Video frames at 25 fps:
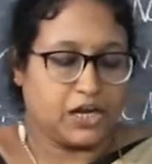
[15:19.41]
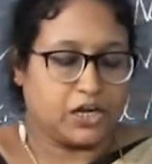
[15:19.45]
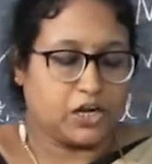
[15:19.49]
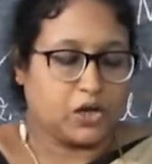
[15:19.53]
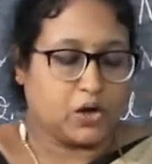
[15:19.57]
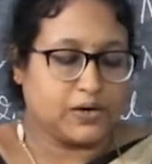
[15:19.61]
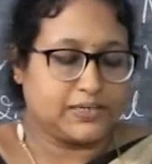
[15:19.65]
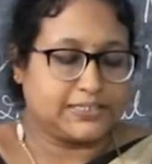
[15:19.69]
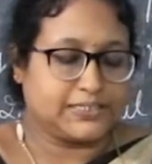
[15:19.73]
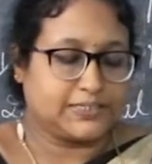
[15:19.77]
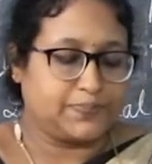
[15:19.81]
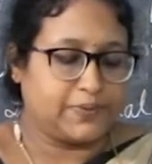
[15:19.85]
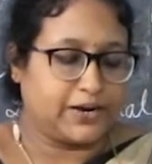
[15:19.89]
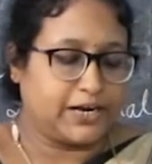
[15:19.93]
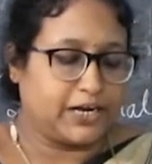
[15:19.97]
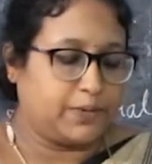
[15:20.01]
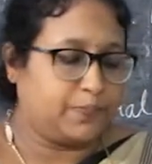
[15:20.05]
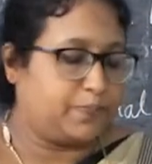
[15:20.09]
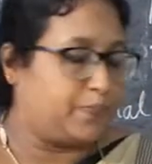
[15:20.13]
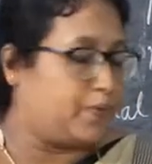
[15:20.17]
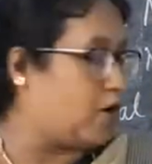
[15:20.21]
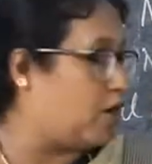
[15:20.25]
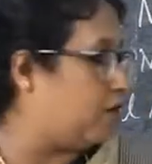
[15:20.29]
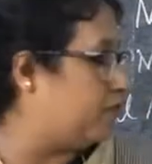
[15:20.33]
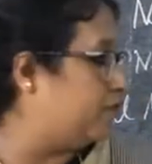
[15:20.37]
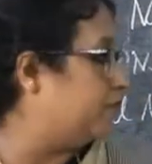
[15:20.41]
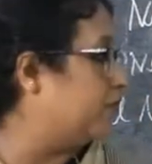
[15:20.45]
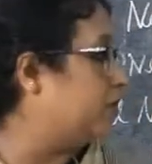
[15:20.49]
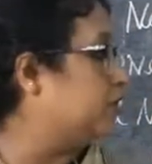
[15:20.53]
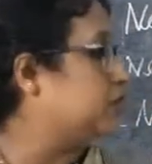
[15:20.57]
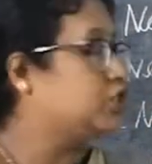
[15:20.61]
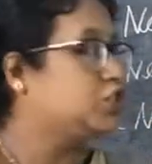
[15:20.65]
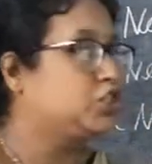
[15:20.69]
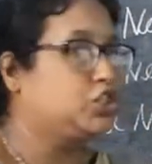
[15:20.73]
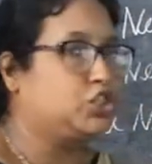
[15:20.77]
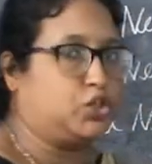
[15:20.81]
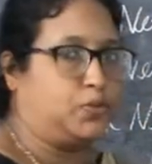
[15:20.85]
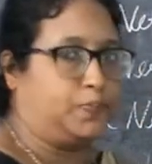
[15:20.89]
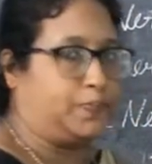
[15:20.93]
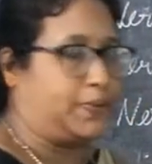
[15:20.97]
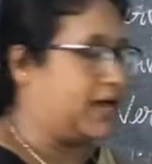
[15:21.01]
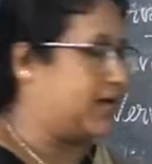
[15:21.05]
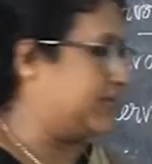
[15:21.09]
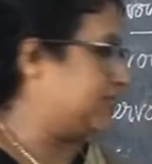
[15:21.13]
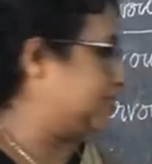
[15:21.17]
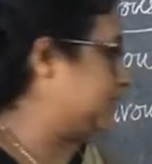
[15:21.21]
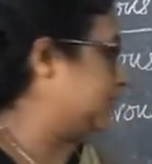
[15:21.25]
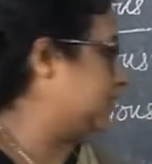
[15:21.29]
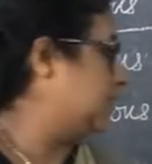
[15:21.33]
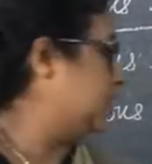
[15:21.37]
Now it's made up of two
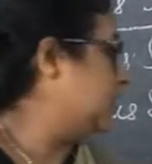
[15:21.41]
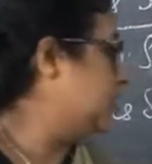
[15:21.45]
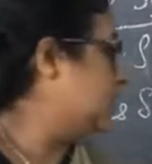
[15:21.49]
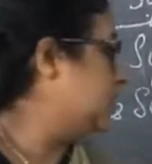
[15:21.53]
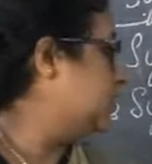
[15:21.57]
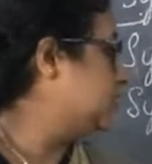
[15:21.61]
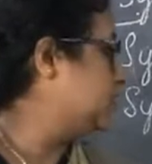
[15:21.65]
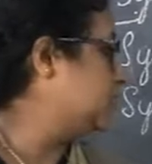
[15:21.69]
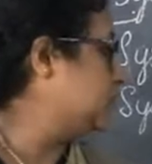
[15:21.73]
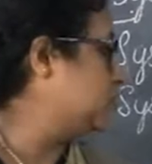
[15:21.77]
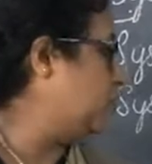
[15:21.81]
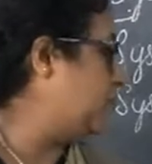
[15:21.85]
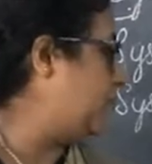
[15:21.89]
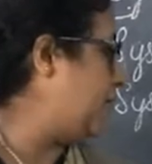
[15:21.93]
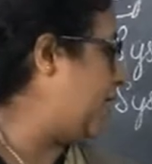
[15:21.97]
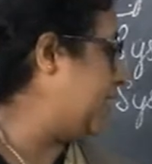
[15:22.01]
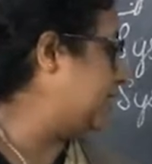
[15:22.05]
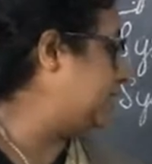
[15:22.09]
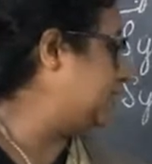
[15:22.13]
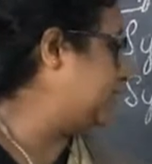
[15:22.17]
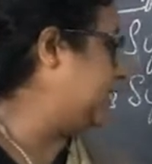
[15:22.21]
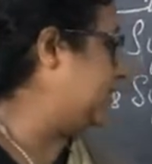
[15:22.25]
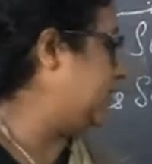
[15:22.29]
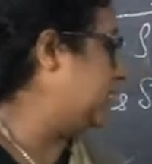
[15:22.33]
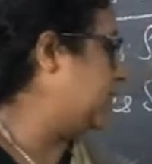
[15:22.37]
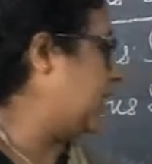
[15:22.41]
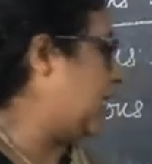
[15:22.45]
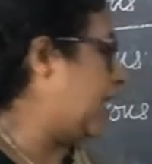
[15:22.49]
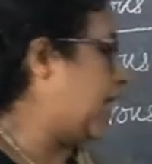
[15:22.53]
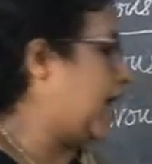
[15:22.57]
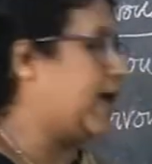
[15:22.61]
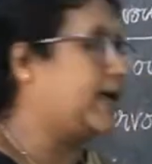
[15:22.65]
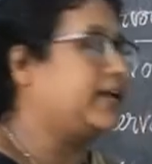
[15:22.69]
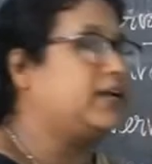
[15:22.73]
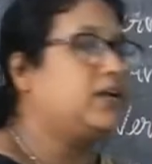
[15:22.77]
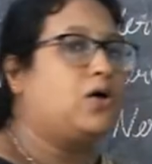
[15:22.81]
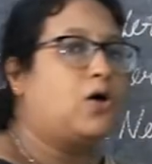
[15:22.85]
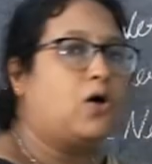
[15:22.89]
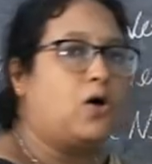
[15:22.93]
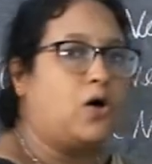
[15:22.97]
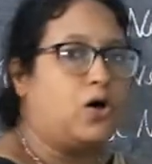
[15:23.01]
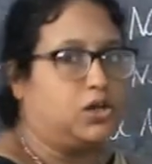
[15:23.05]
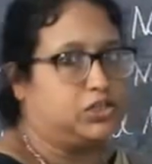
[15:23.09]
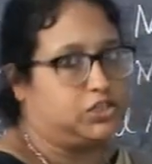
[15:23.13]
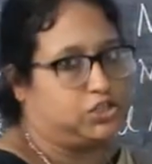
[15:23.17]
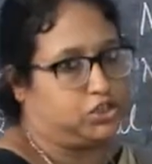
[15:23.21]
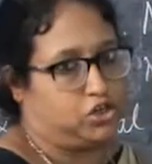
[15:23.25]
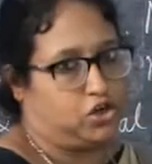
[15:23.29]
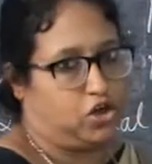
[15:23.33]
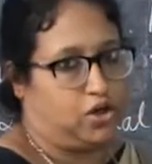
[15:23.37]
parts, somatic and
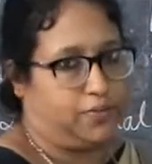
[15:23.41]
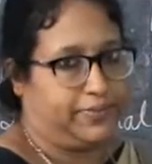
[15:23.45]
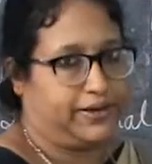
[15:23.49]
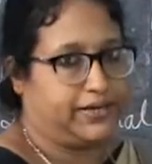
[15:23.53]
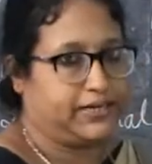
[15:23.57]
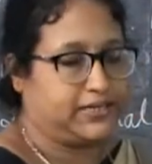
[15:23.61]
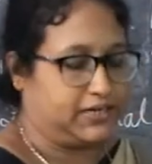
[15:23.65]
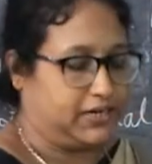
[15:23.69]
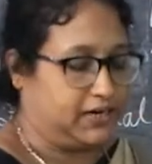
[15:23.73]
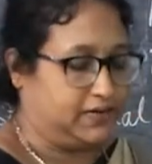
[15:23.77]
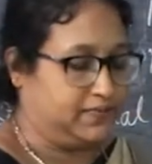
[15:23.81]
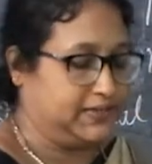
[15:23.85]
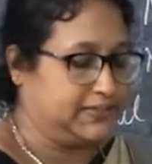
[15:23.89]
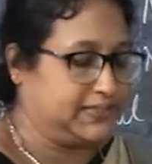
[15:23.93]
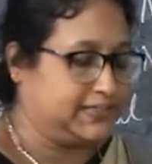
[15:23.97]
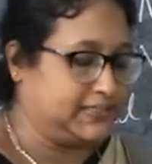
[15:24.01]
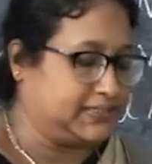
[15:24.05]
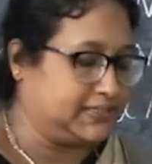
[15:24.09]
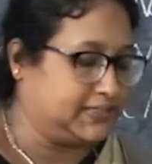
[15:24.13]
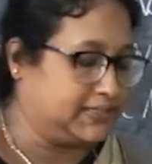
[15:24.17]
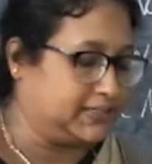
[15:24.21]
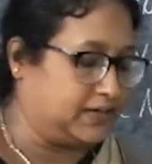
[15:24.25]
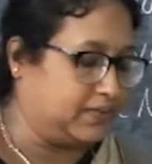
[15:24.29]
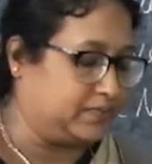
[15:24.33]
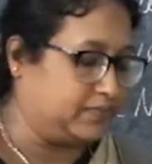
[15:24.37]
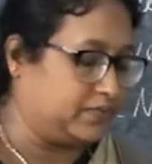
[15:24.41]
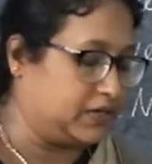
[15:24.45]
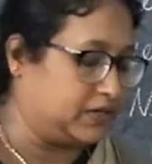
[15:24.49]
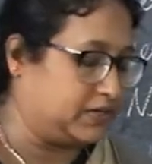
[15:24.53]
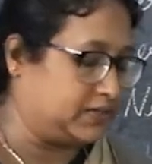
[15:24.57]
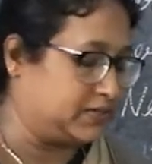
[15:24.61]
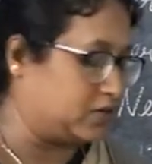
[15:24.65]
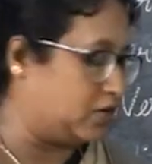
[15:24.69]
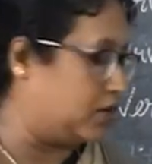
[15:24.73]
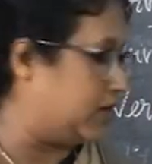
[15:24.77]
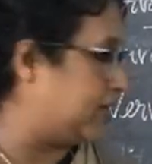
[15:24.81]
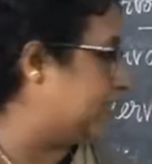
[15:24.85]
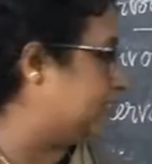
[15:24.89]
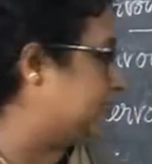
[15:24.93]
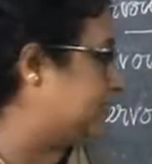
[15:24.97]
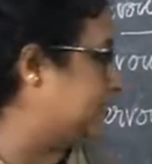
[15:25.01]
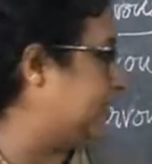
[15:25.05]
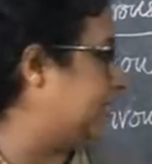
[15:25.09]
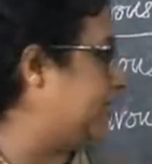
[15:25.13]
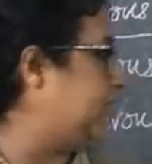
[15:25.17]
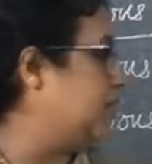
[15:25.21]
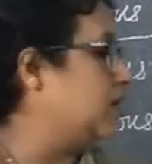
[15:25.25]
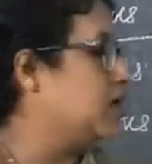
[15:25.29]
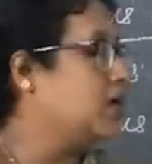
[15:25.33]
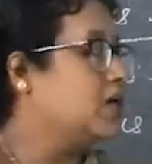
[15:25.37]
autonomic nervous system. That's called as
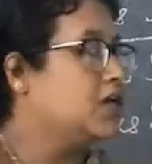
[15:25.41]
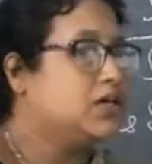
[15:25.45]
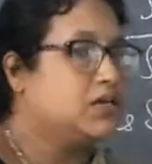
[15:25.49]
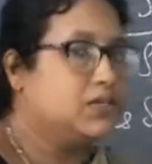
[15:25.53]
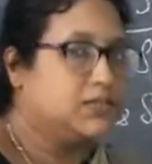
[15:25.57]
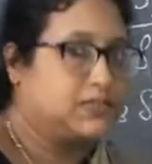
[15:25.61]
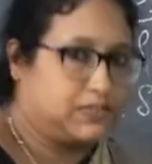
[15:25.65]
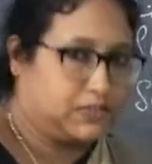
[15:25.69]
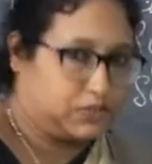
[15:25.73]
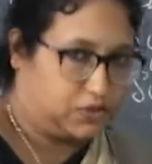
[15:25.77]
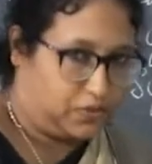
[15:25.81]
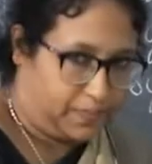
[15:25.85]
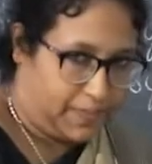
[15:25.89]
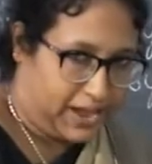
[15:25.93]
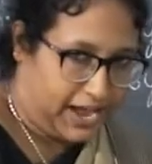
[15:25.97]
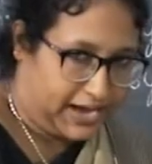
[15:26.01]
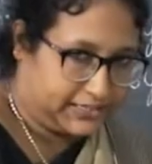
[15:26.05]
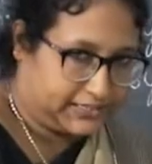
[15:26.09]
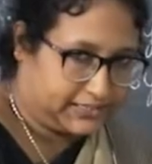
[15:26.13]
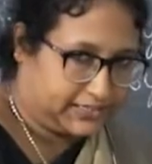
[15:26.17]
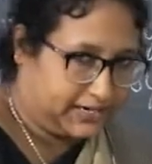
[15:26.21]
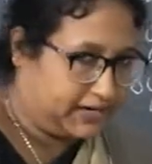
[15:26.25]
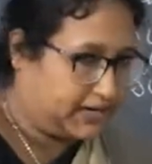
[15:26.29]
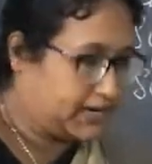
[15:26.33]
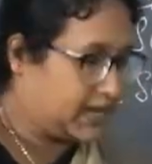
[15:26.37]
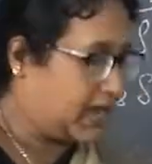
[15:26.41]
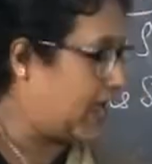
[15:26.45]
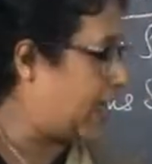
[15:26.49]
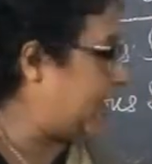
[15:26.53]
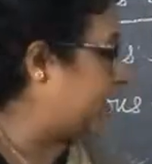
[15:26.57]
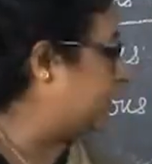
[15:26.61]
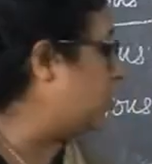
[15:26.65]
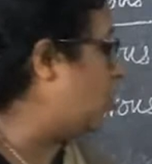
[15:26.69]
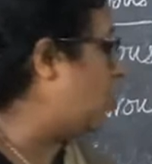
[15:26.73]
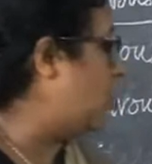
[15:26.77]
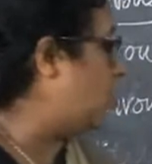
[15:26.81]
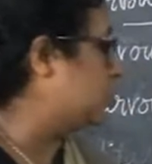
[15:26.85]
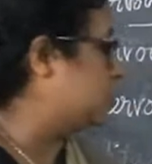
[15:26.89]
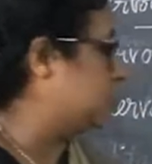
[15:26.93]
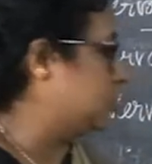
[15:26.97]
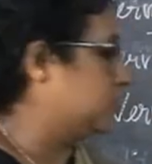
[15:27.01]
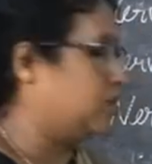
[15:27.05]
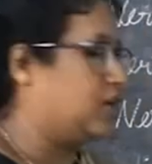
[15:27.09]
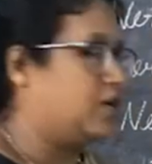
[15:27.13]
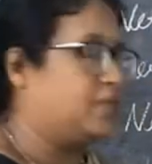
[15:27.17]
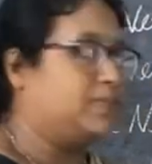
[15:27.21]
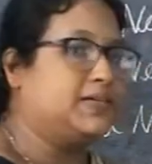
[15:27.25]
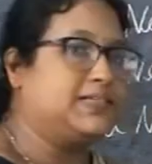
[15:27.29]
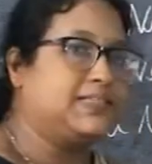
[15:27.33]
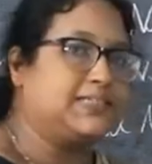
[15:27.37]
a somatic and
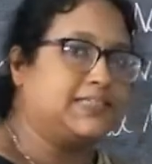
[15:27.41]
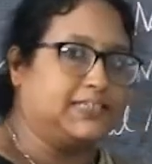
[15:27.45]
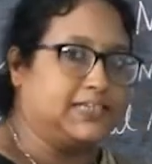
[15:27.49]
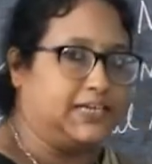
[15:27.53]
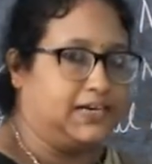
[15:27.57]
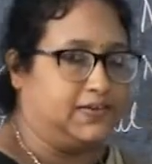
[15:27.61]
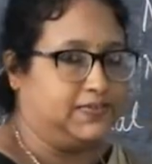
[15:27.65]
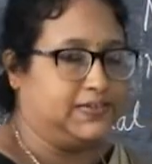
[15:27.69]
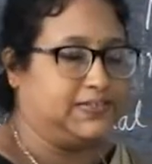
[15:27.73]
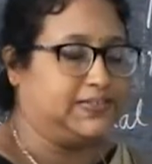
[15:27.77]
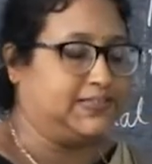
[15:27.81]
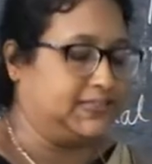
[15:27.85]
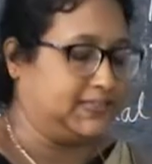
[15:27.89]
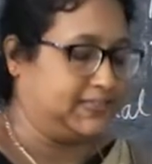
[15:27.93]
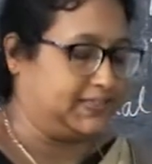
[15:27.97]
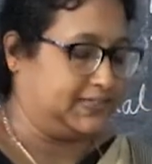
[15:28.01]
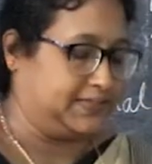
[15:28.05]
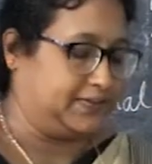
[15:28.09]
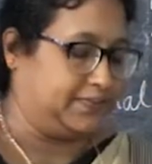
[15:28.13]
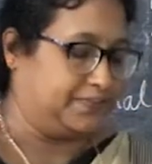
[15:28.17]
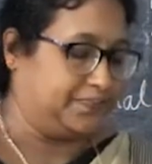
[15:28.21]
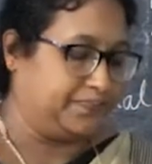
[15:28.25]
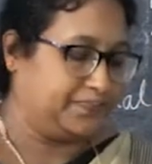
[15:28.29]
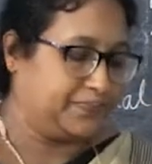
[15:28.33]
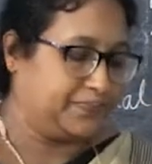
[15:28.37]
autonomous nervous system.